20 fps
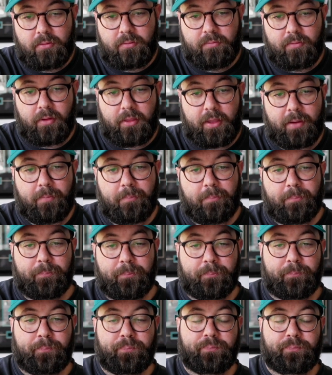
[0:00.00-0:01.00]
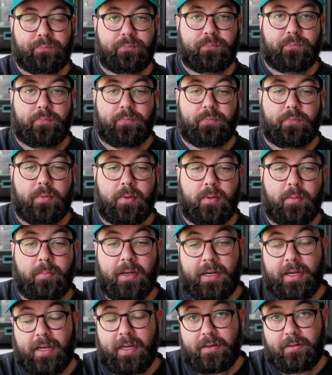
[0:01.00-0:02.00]
for them But
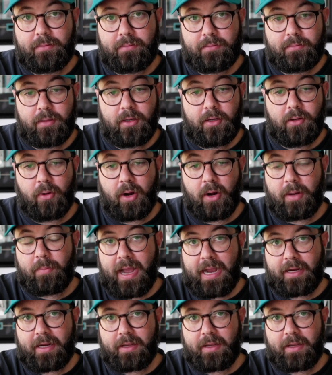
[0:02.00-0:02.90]
again, running back in the